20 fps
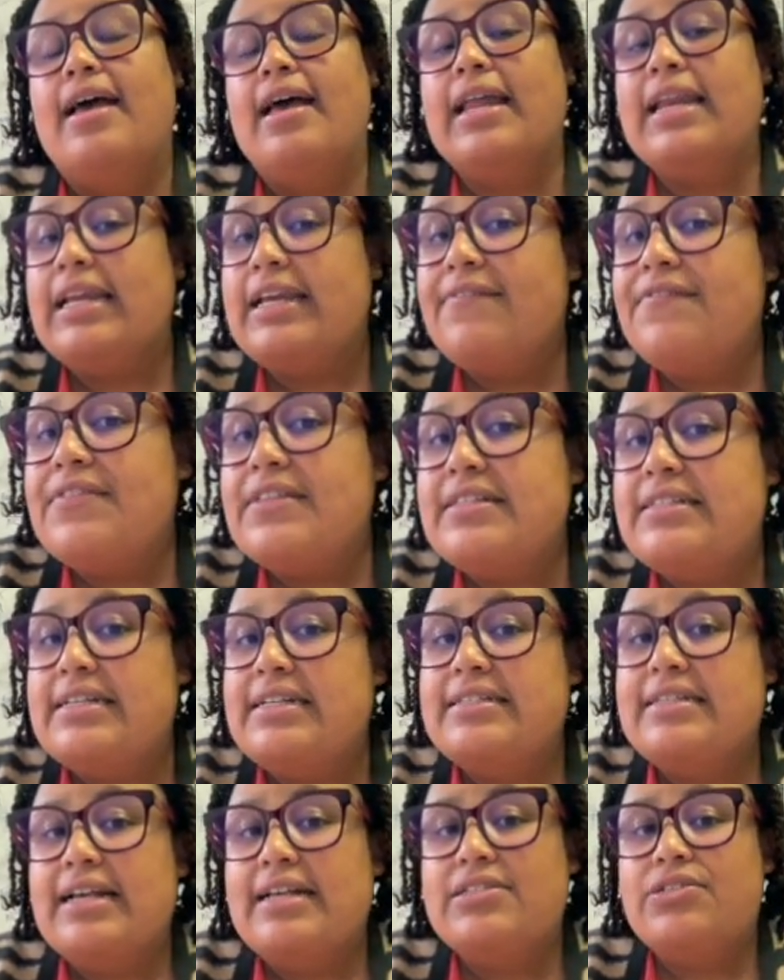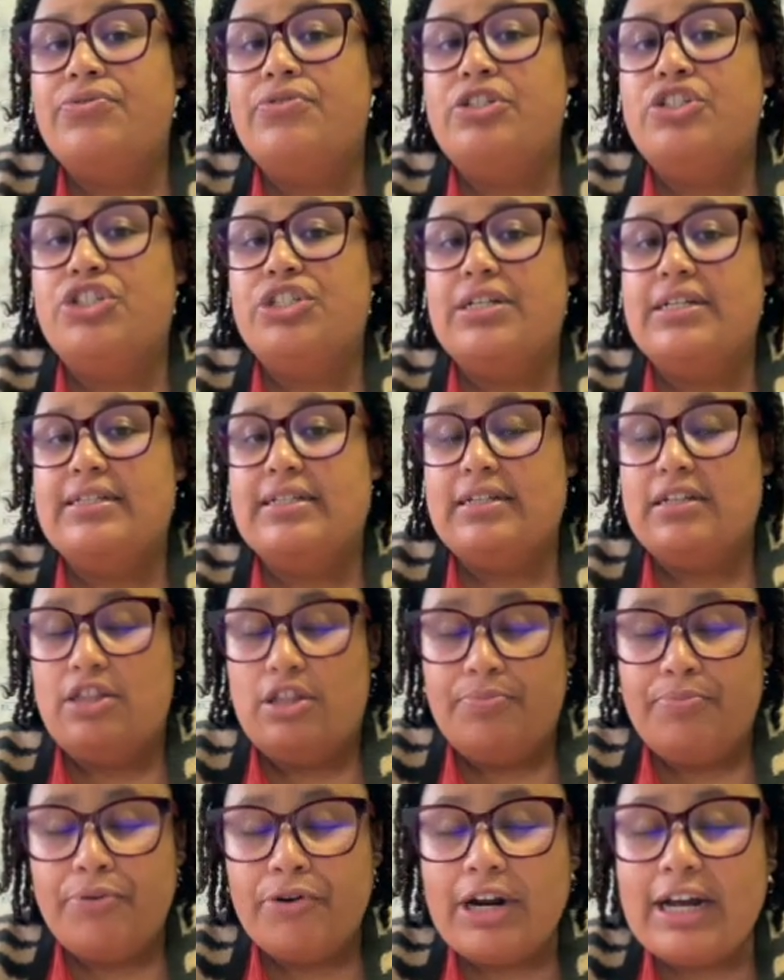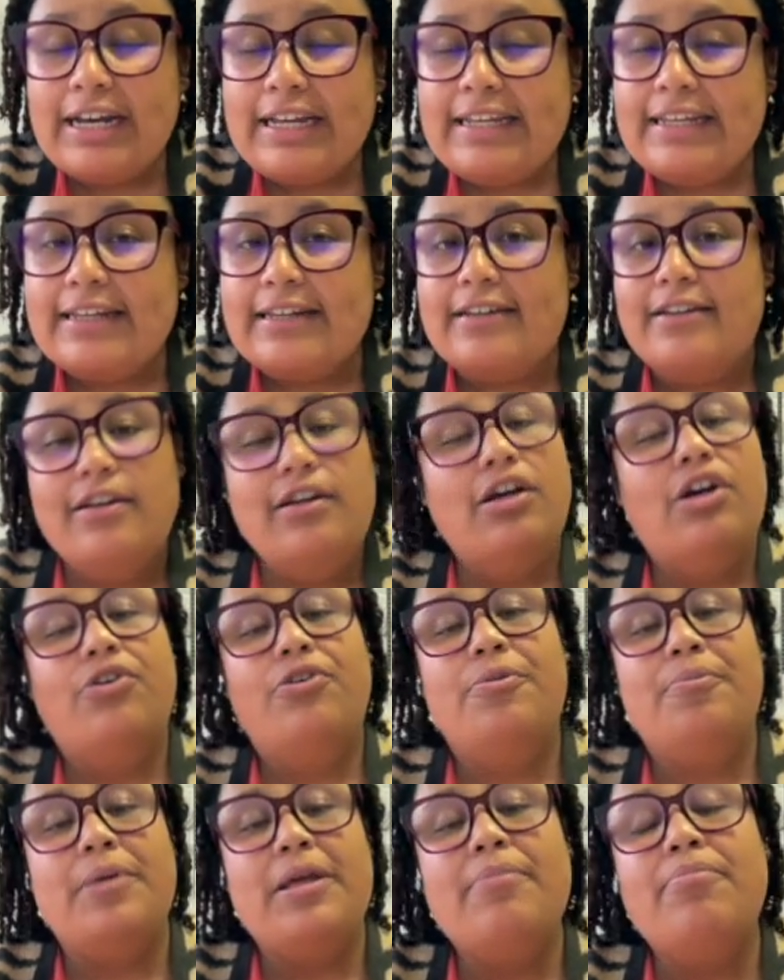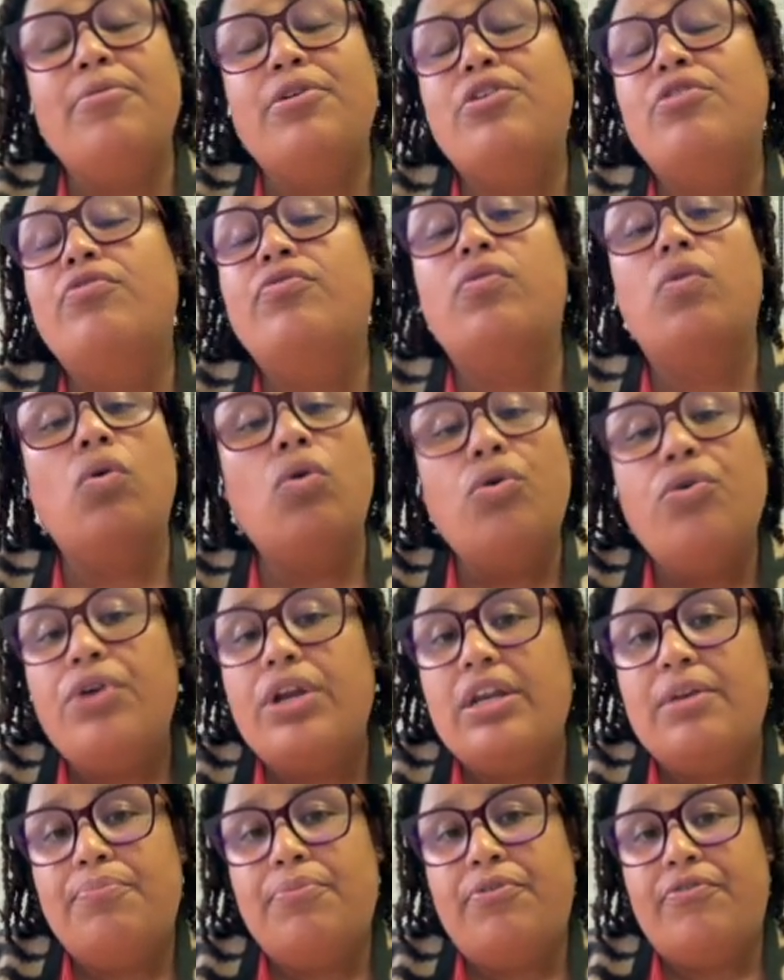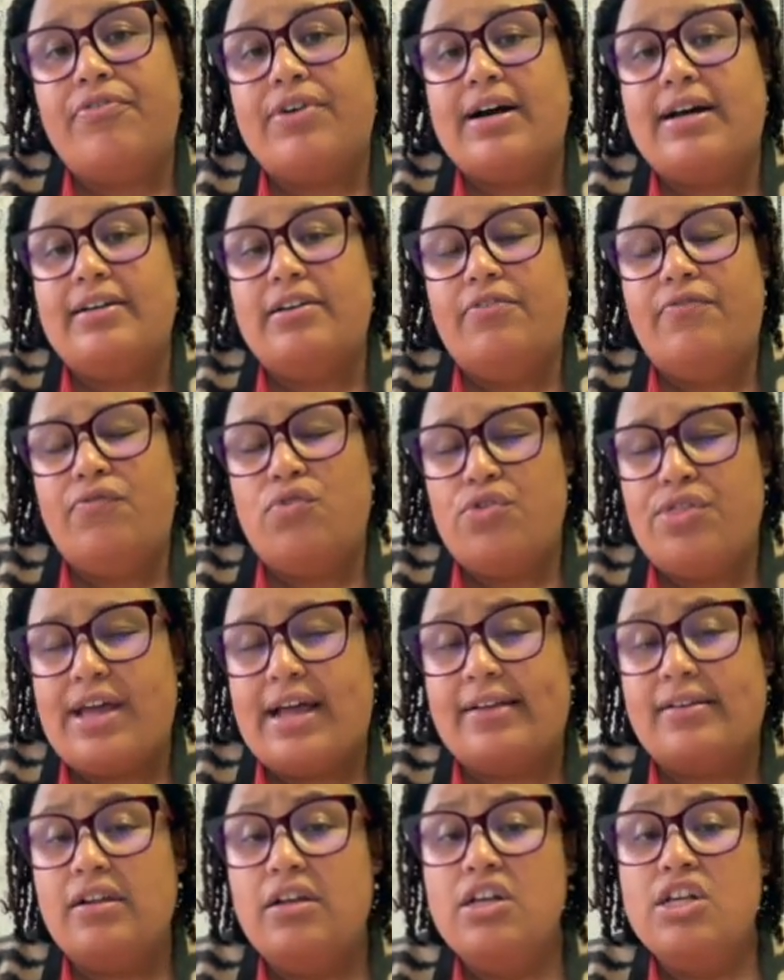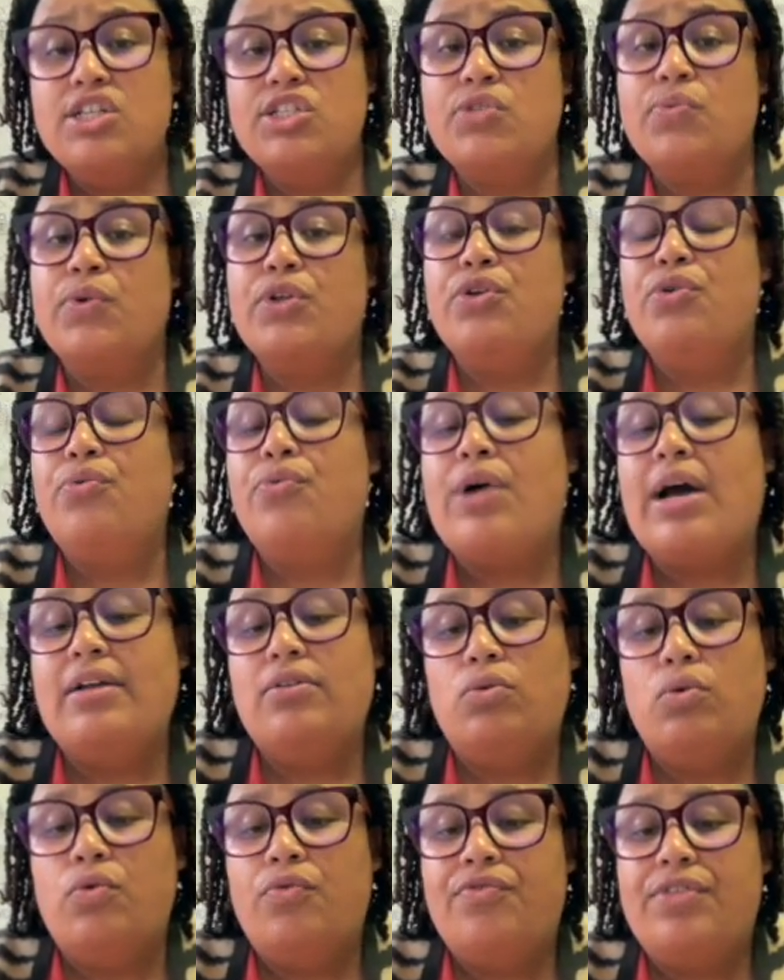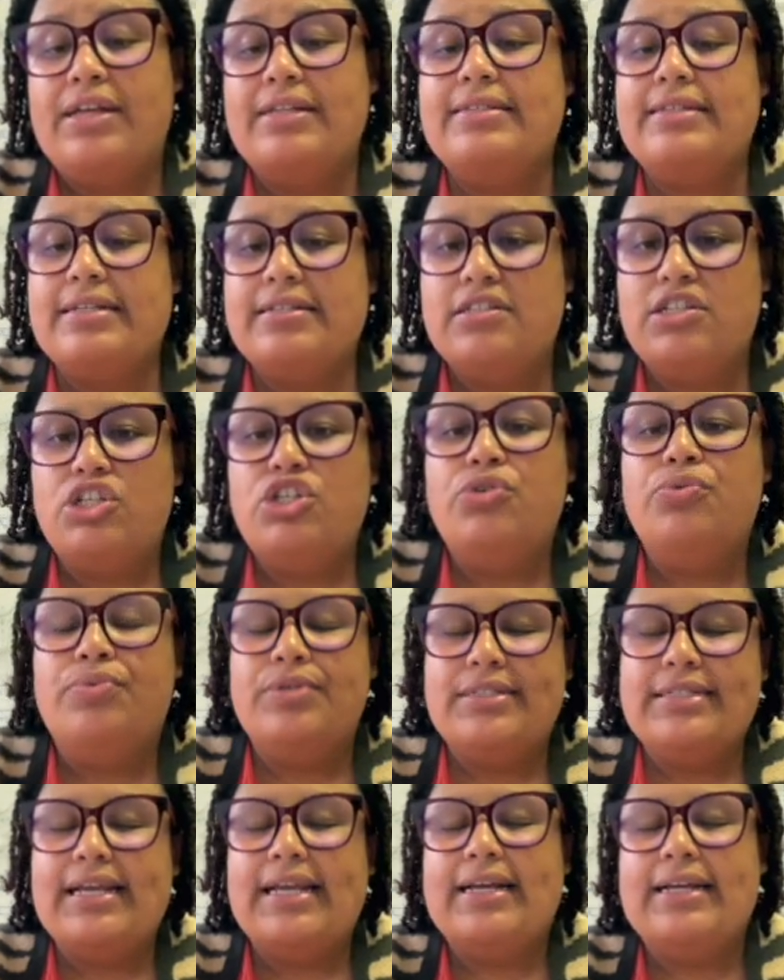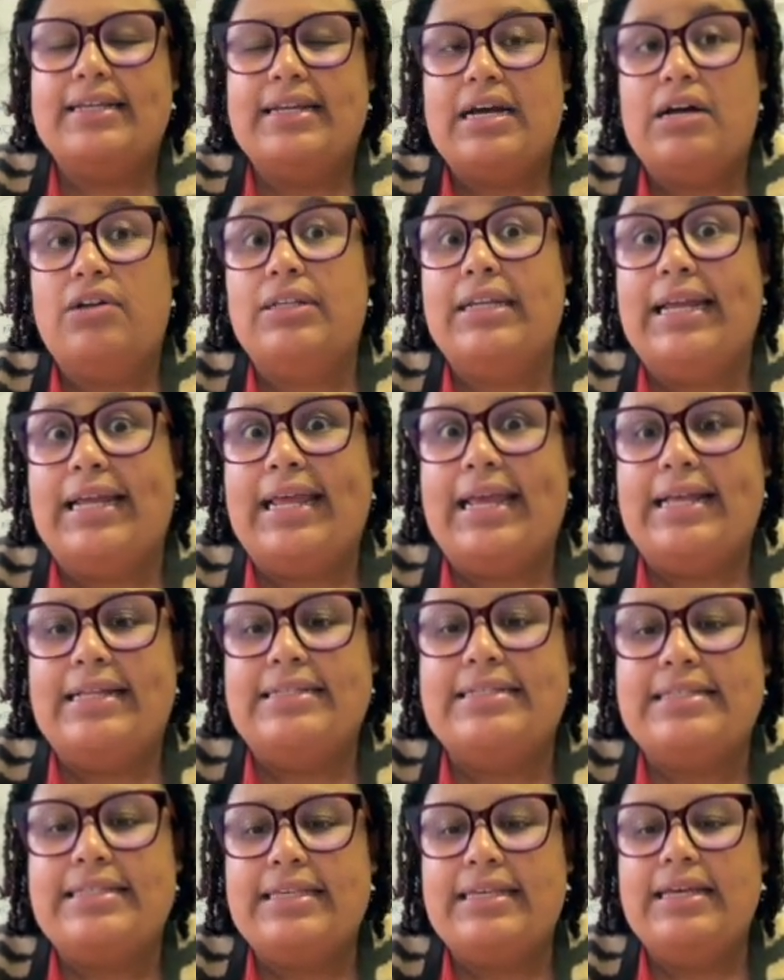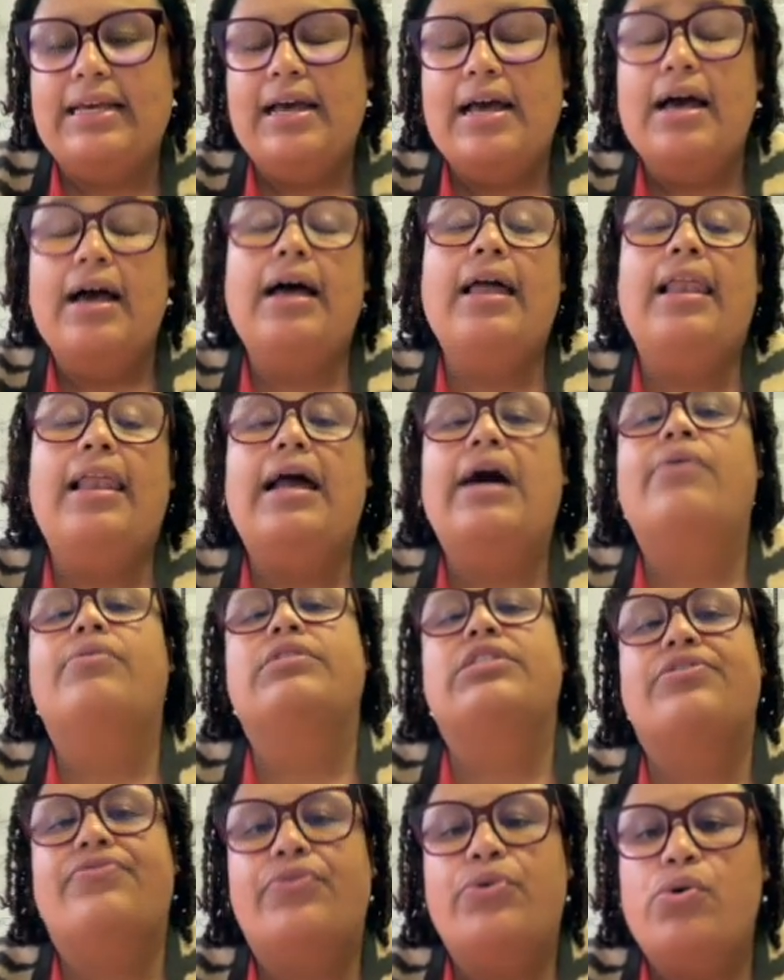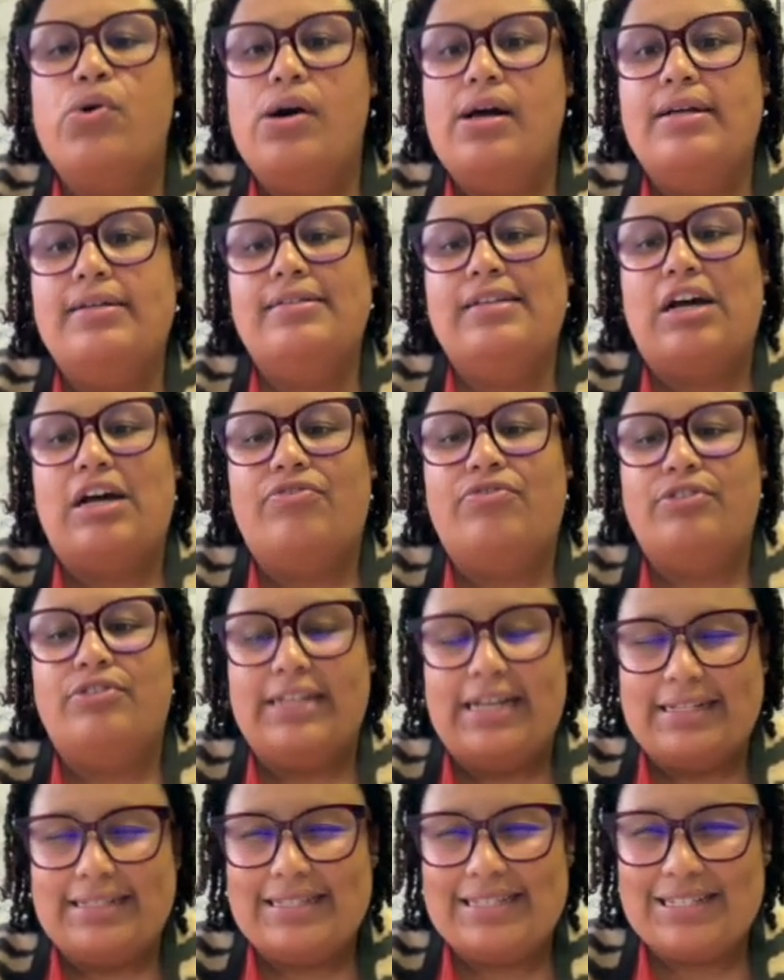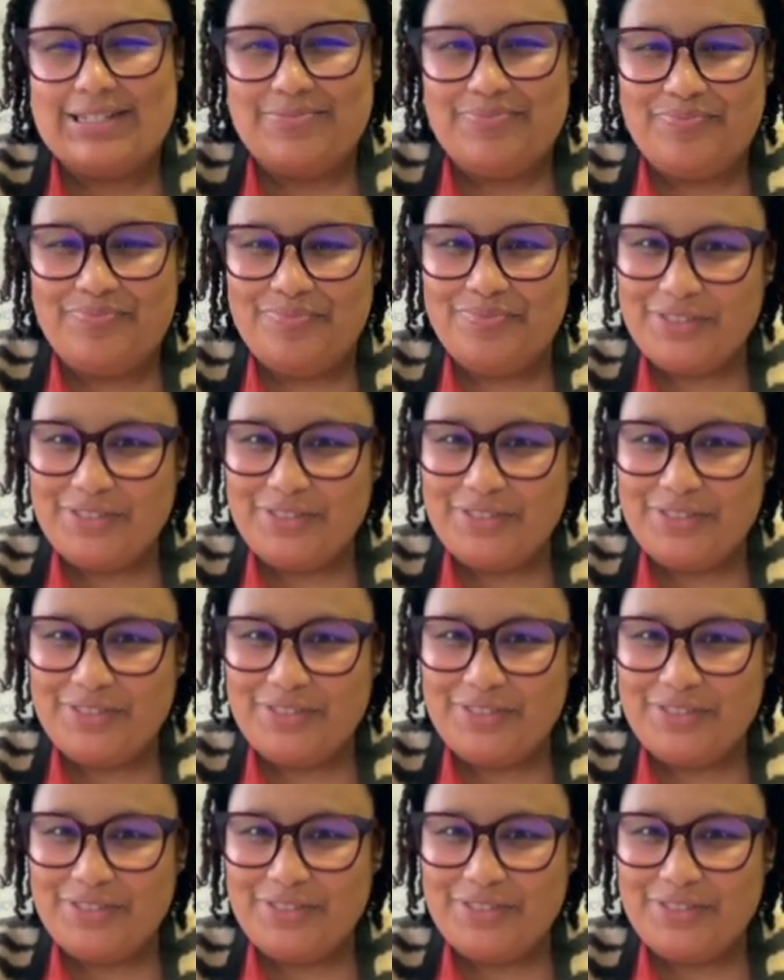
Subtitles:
And if the debt has originated in the prior year, remember you've already provided for that. So when you write off that debtor, you would take it out against the allowance for doubtful debts.